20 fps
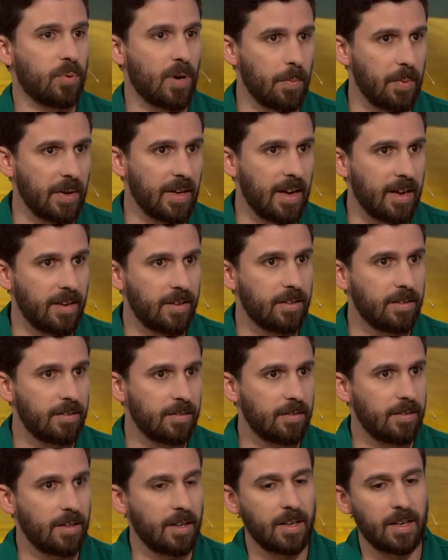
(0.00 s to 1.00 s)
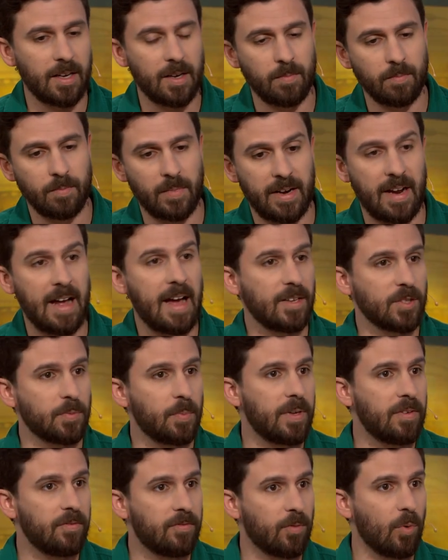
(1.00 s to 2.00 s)
propaganda, and it has
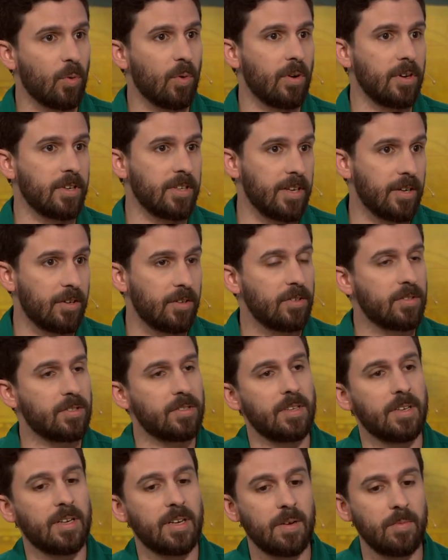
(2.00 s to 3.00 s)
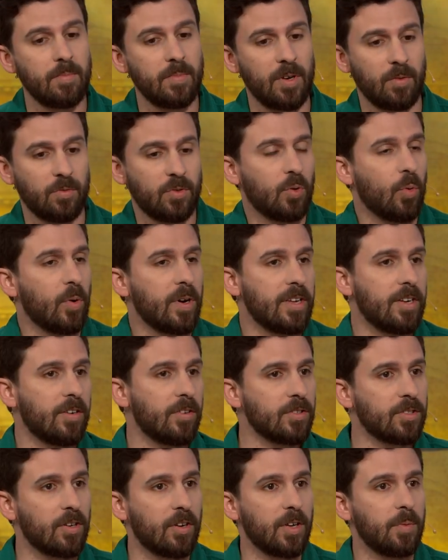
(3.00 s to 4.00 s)
been for years, you know, 20
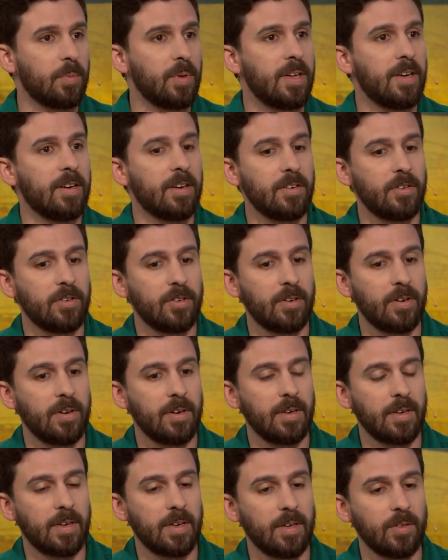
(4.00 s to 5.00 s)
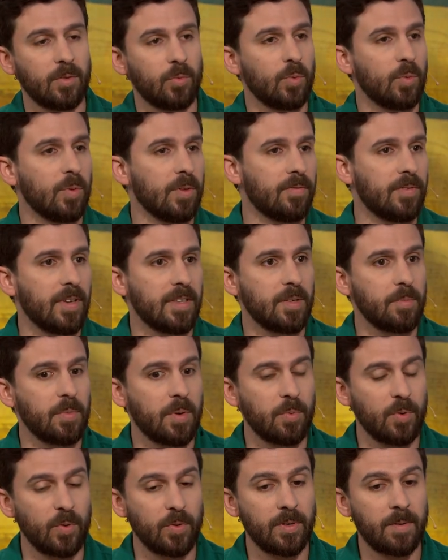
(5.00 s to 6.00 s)
years arguably, under the rule of Vladimir
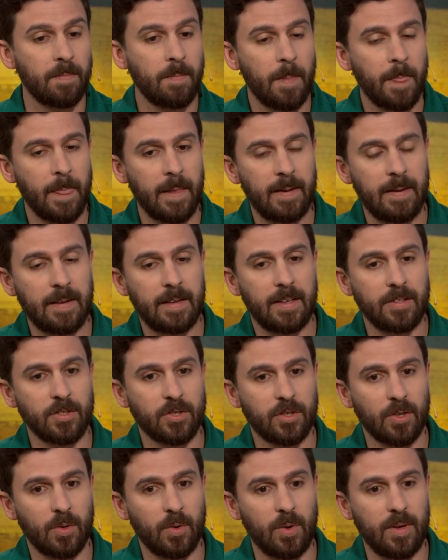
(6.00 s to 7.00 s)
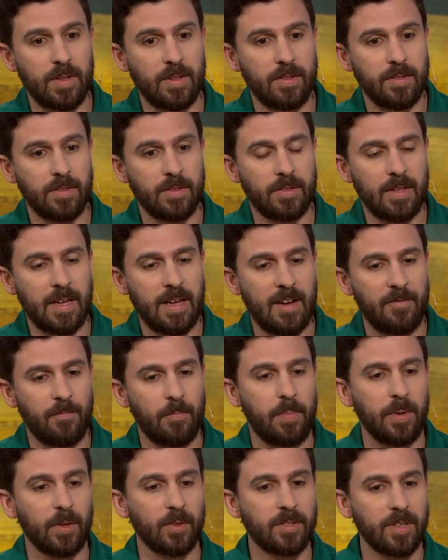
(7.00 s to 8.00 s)
Putin. And so they
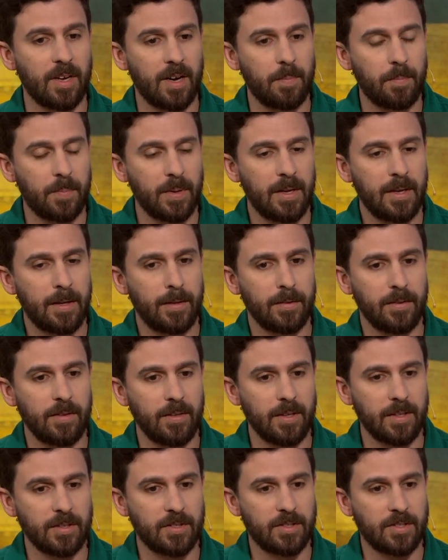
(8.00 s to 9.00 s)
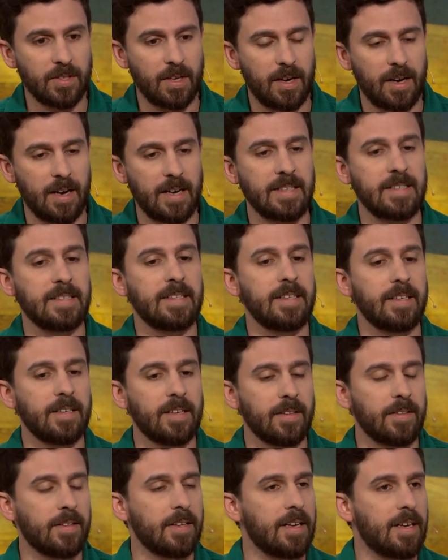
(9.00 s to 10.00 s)
have built up this
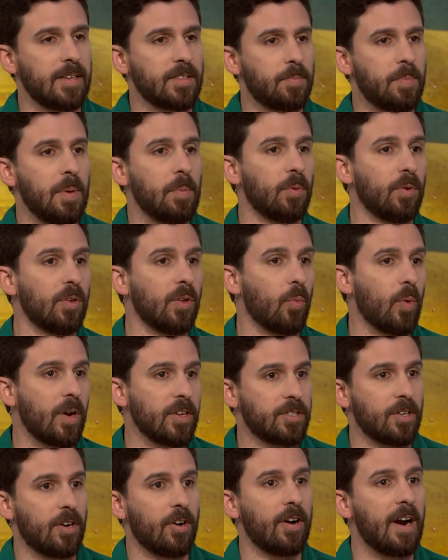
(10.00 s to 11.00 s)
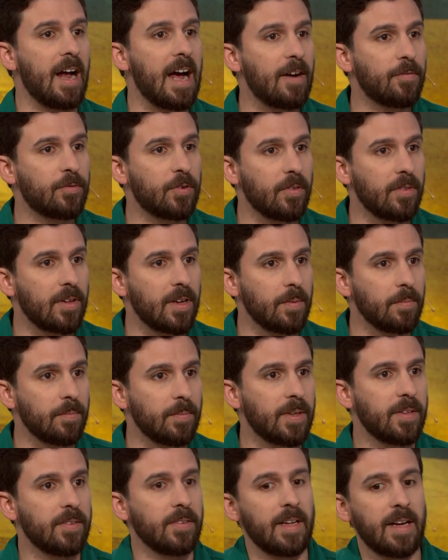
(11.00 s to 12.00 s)
idea that people in the West are after
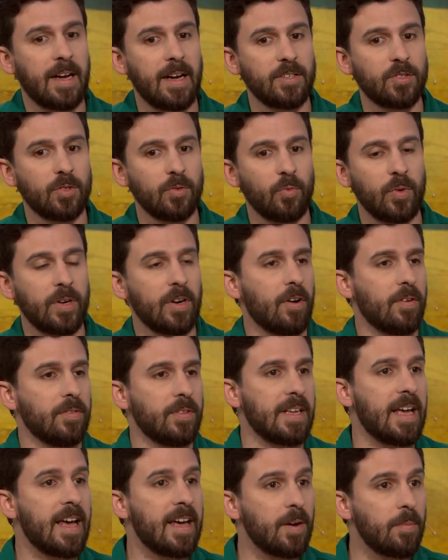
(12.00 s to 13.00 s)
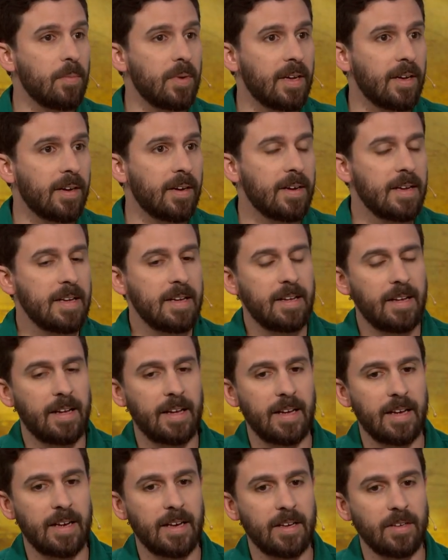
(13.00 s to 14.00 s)
them, that we are the enemy,
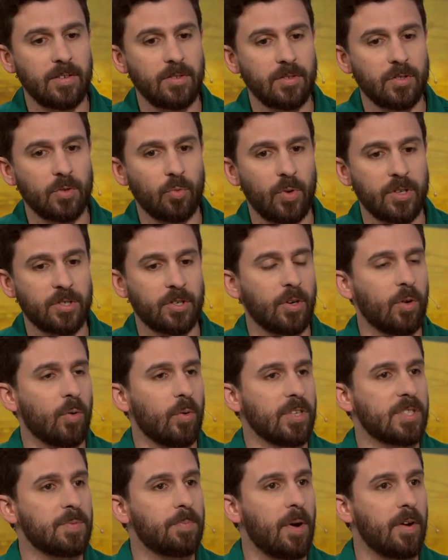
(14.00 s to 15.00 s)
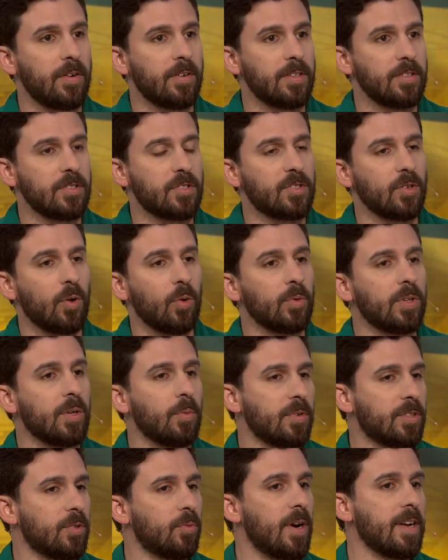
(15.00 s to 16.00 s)
and Western correspondents only
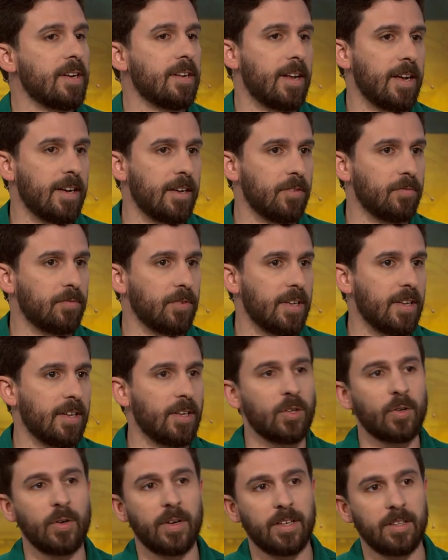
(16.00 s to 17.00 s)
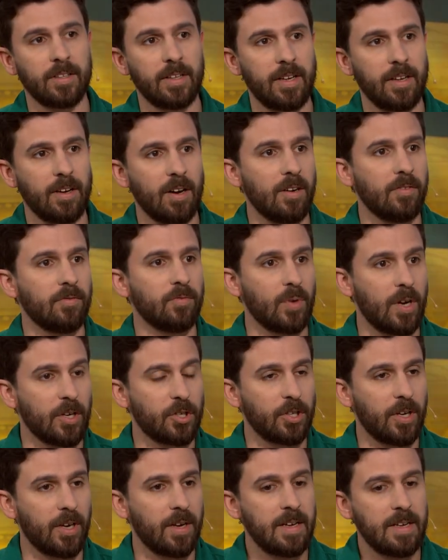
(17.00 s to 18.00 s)
want to write negatively and critically of
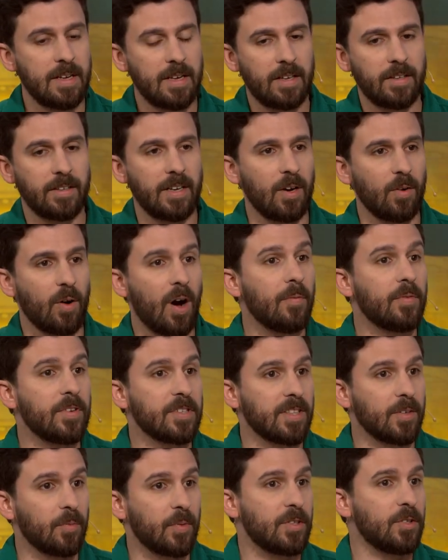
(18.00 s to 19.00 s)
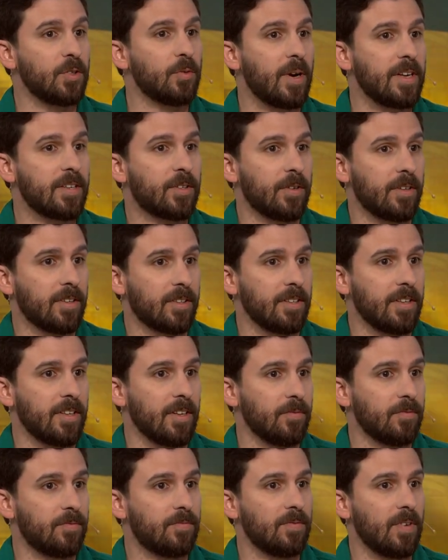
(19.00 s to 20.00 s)
Russia. Now, obviously, we do write critically
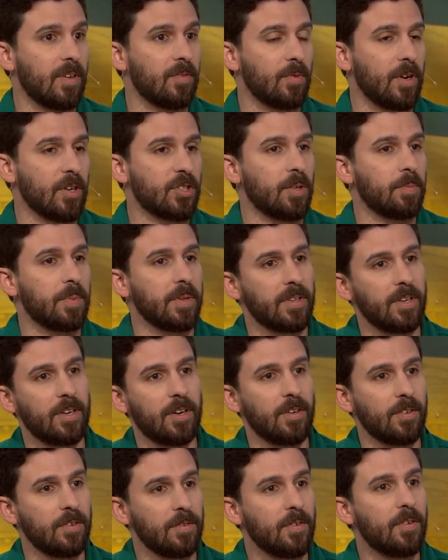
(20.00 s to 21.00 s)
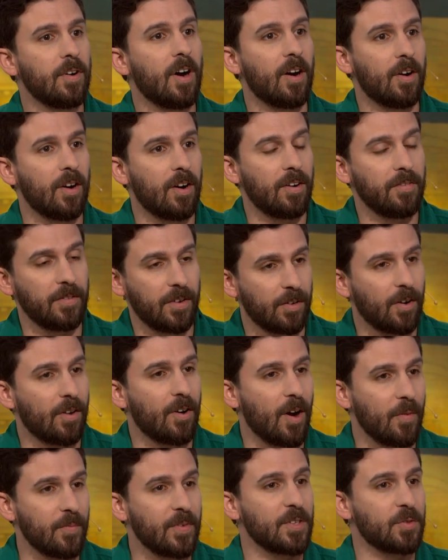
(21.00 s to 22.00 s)
of Russia, but there are
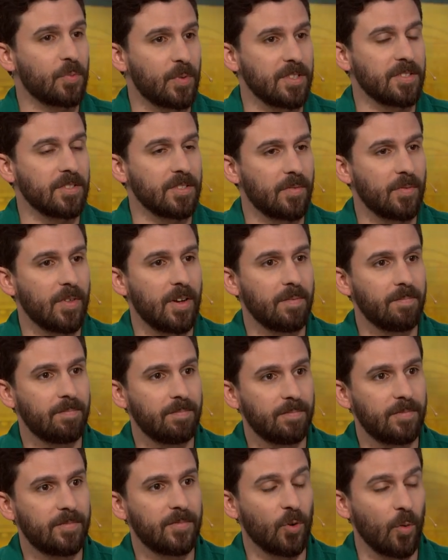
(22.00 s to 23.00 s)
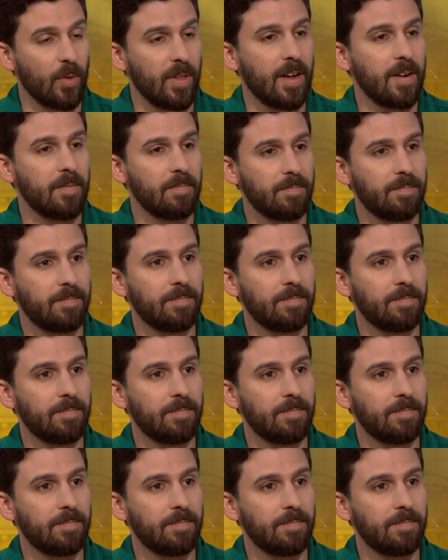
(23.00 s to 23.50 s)
obvious reasons for that.